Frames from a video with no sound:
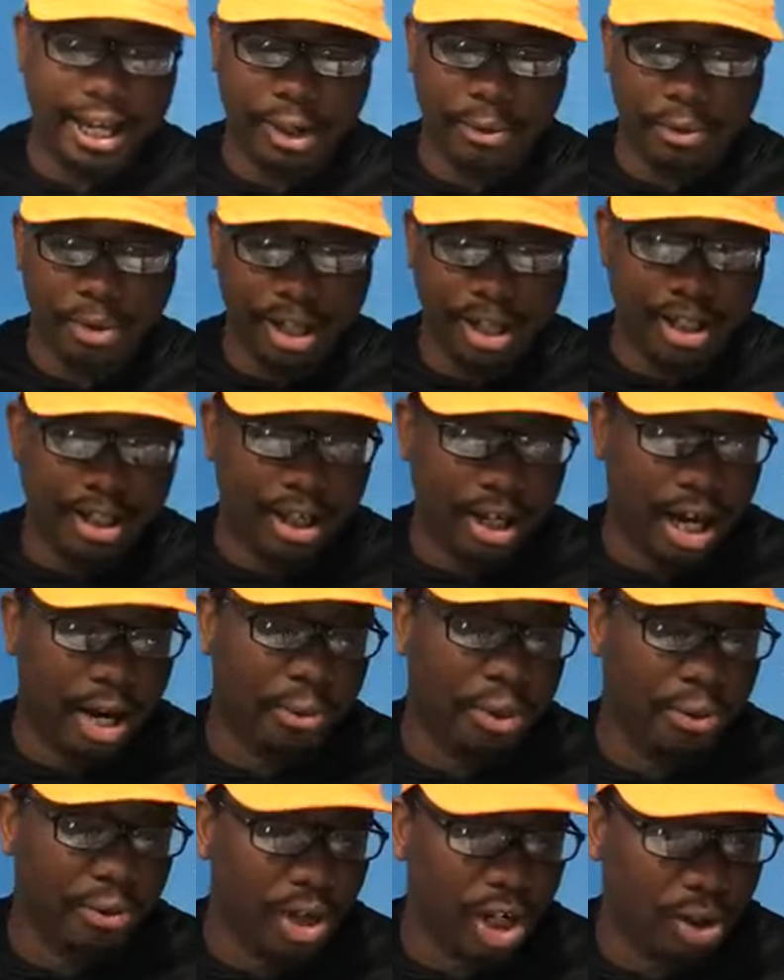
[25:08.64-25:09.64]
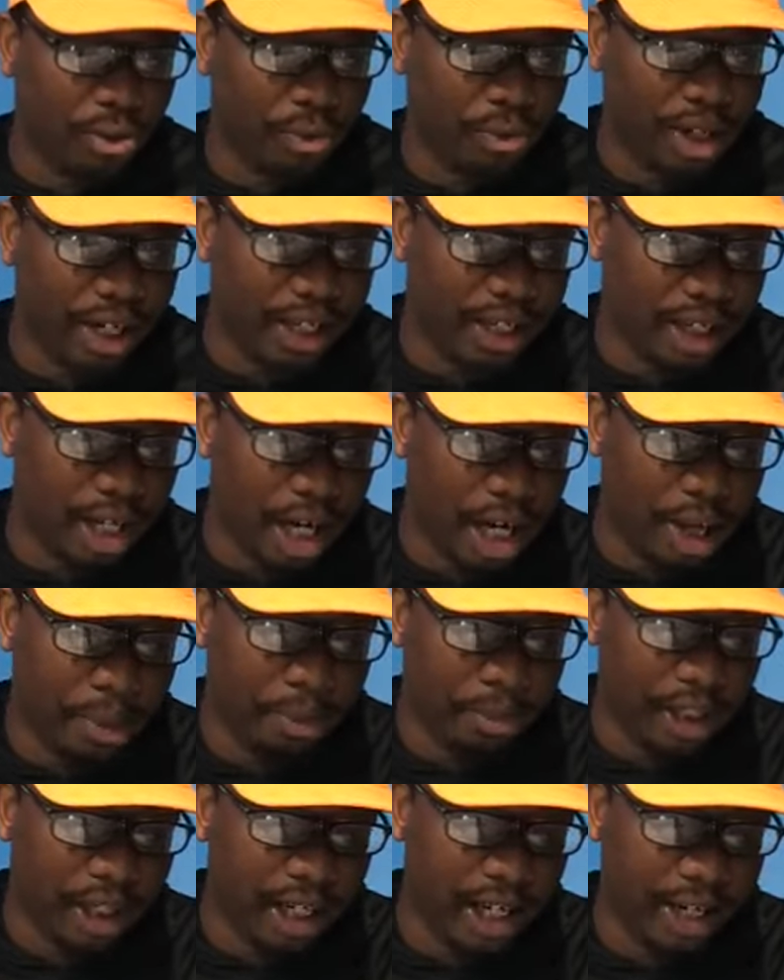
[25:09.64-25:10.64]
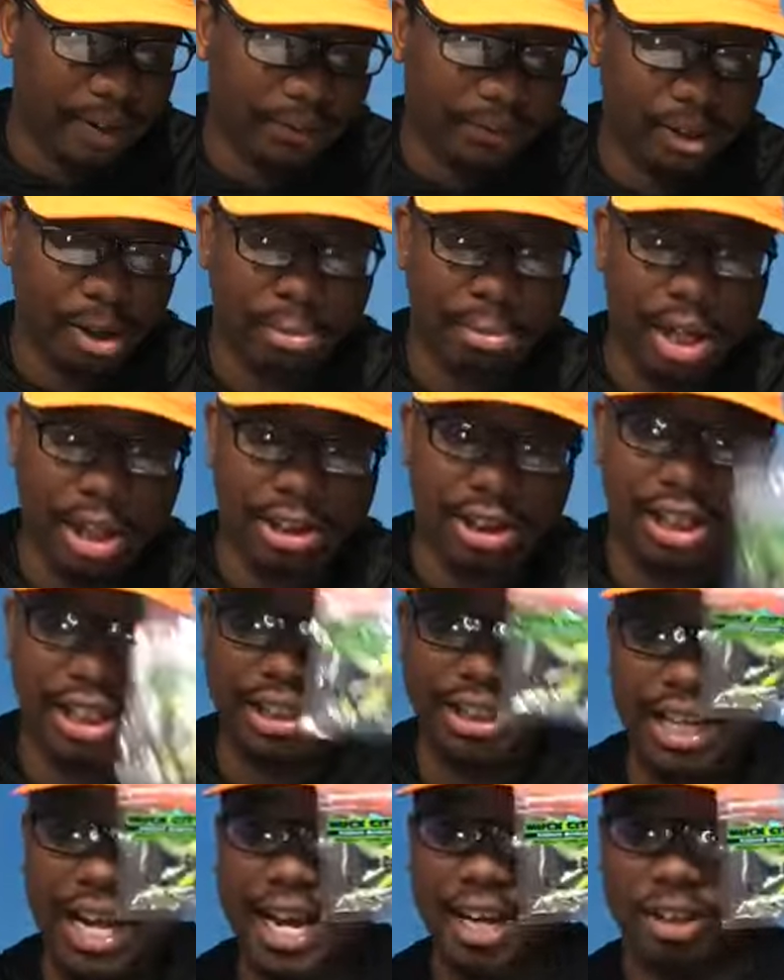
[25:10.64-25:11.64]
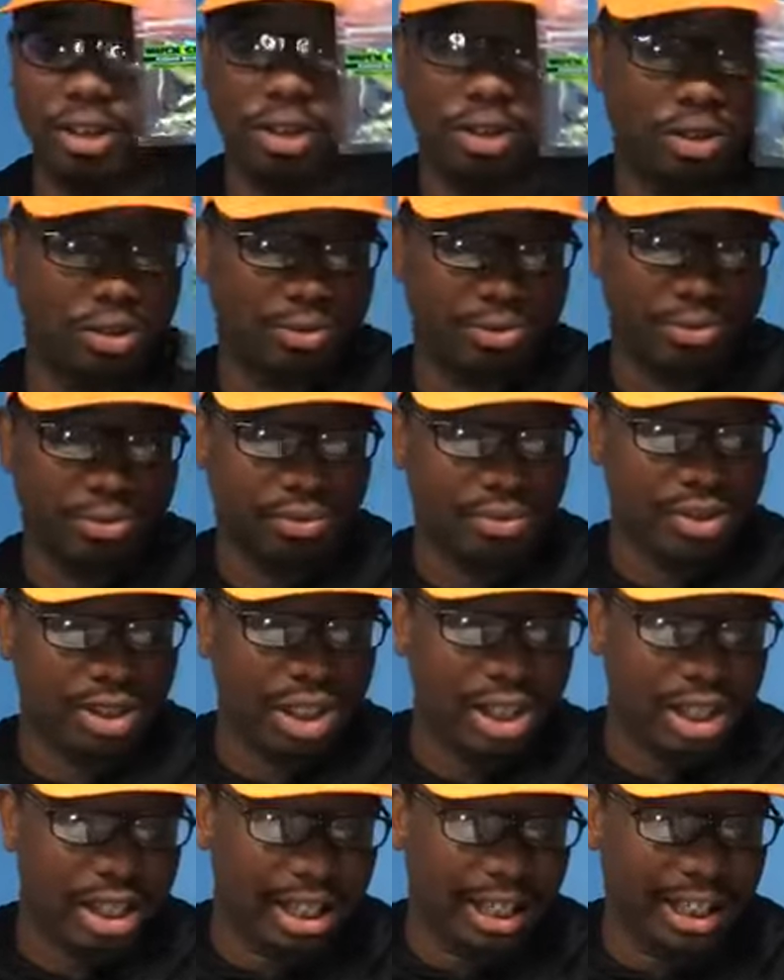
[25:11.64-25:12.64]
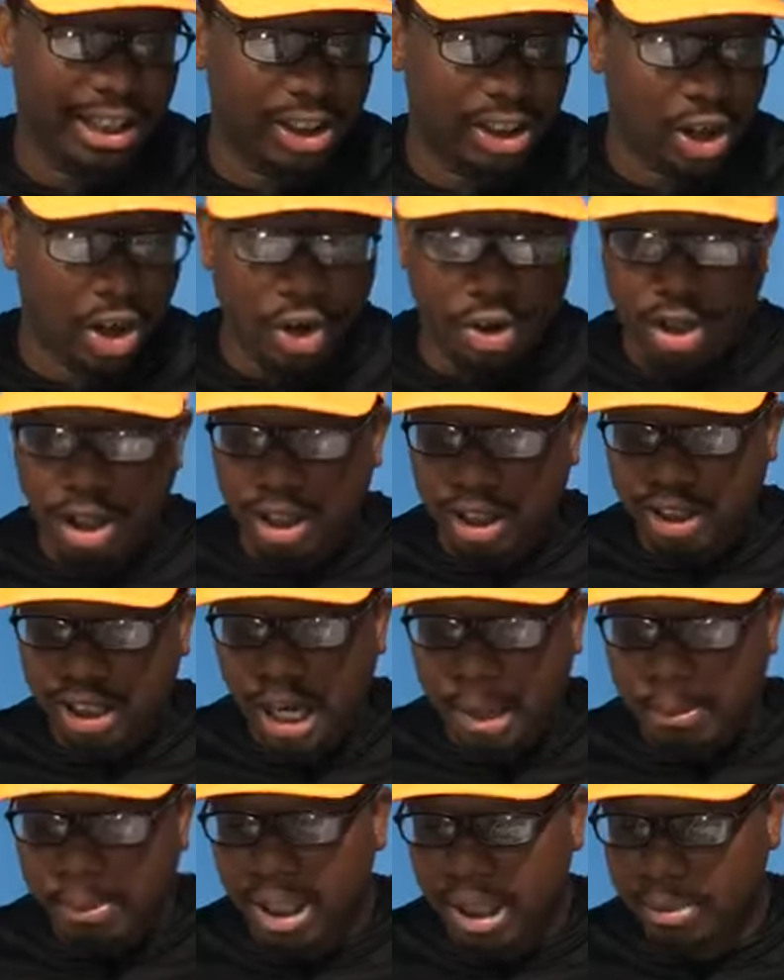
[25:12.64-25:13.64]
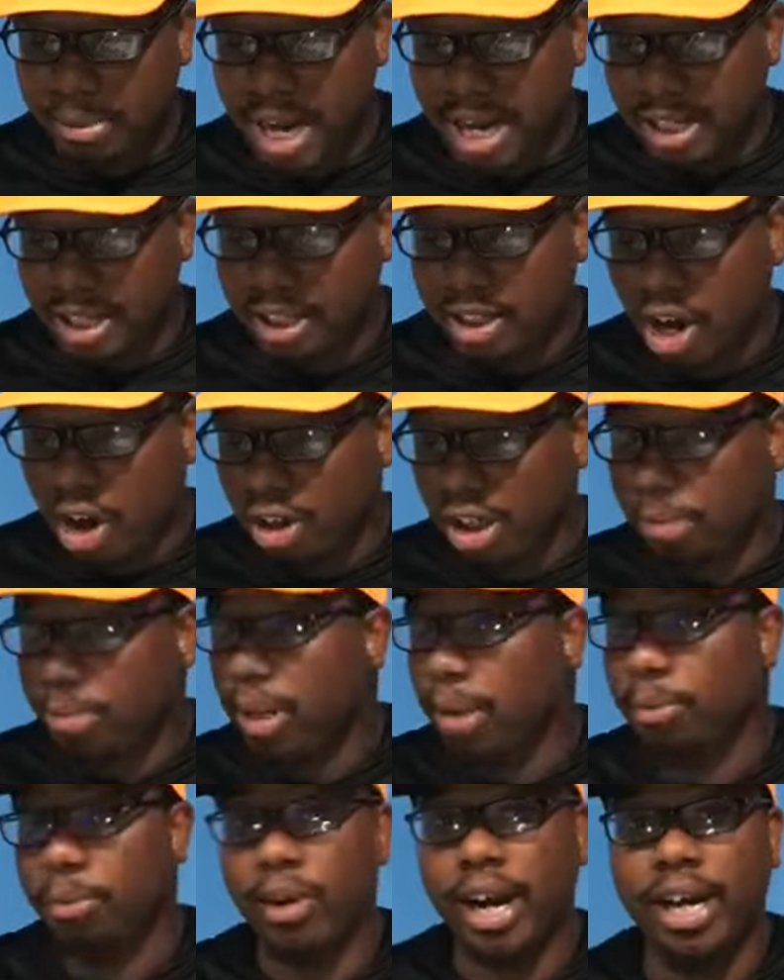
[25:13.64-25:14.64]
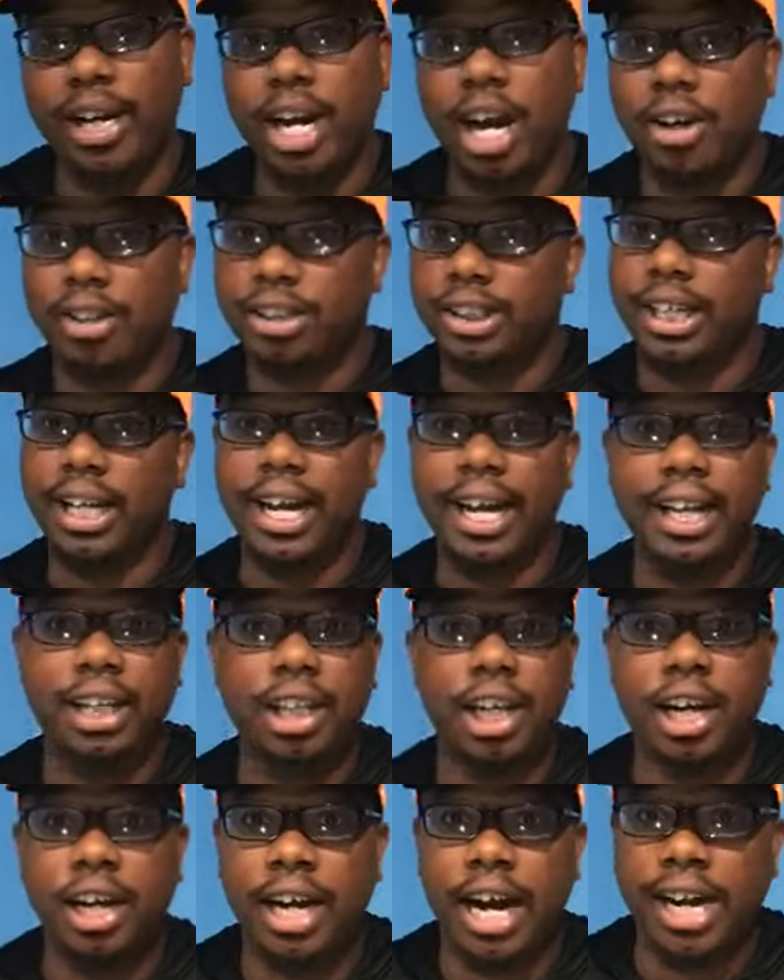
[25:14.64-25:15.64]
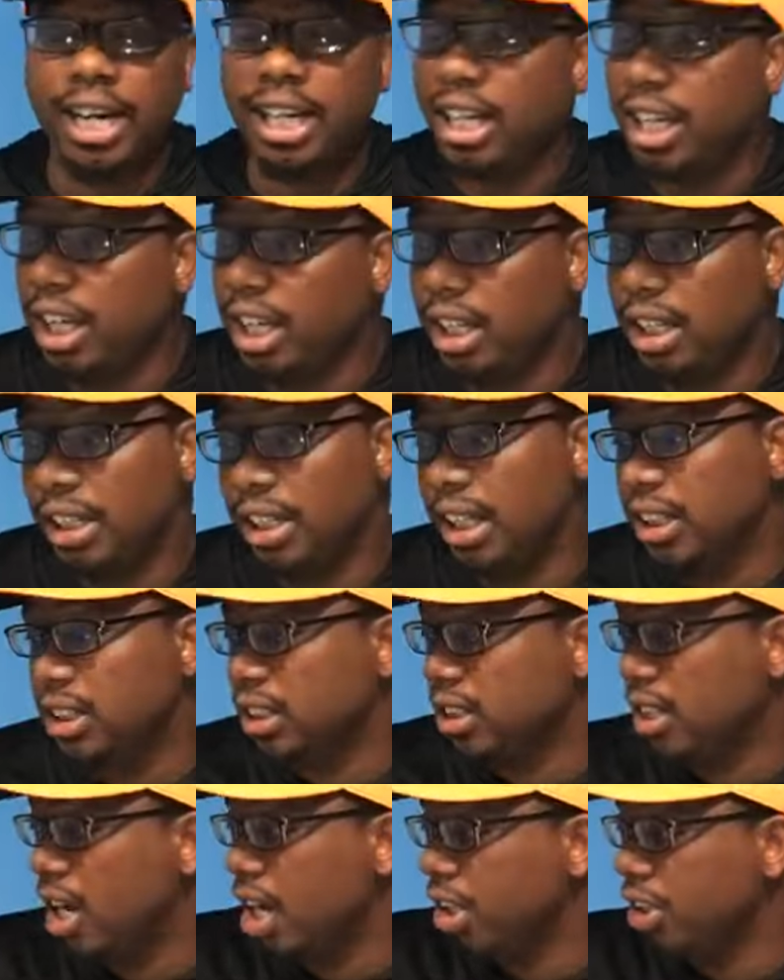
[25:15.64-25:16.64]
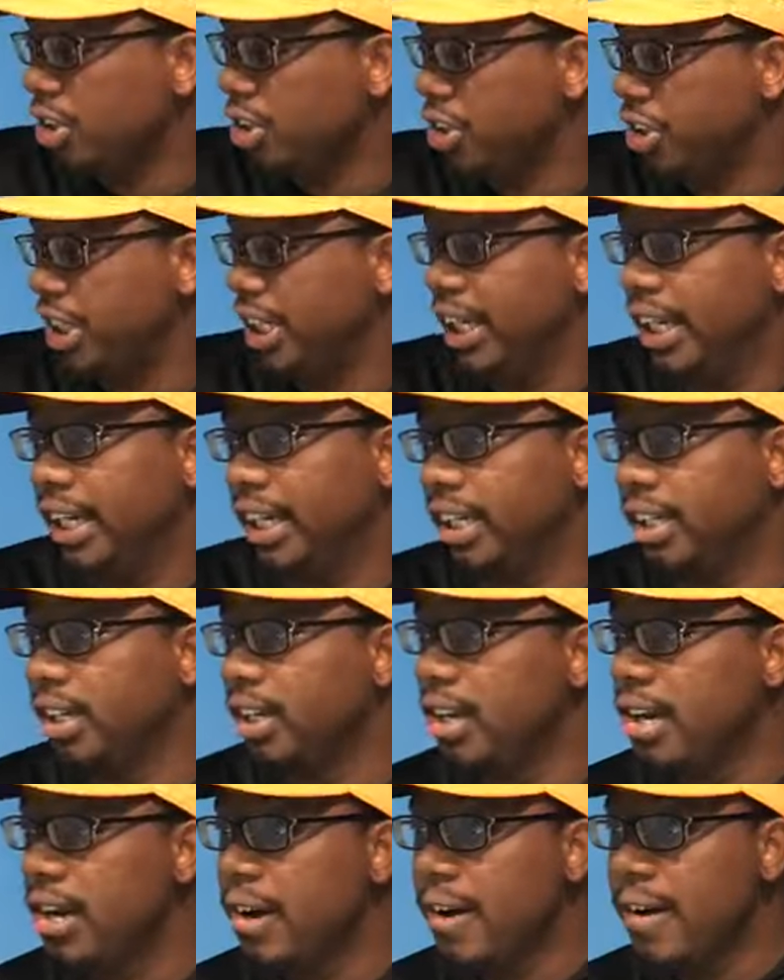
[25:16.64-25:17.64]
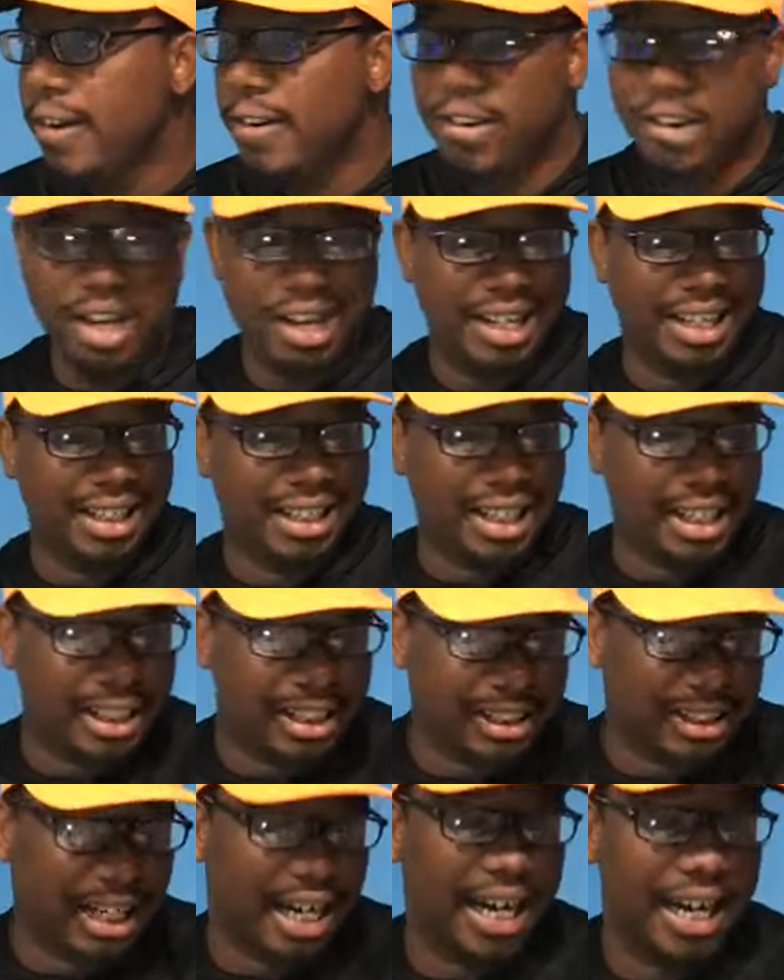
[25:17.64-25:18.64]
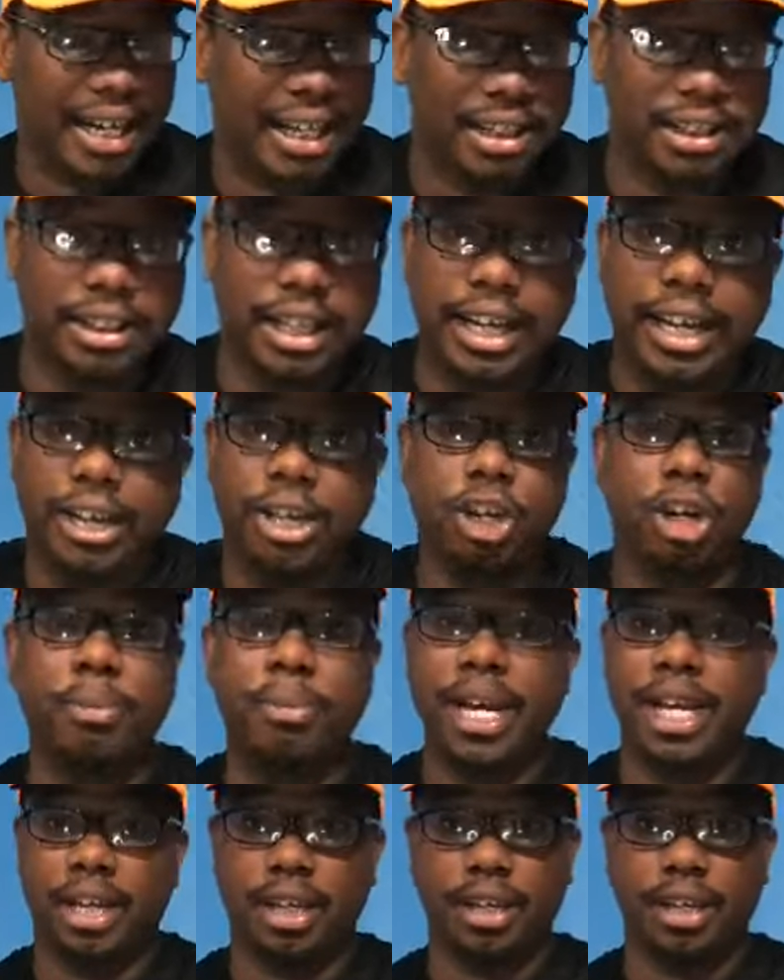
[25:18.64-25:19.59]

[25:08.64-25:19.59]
Like when we work with Larry from Muck City Tackle, he's the owner of the company, but I can call him up right now and say, hey, Larry, I need this color jig and this size, and he'll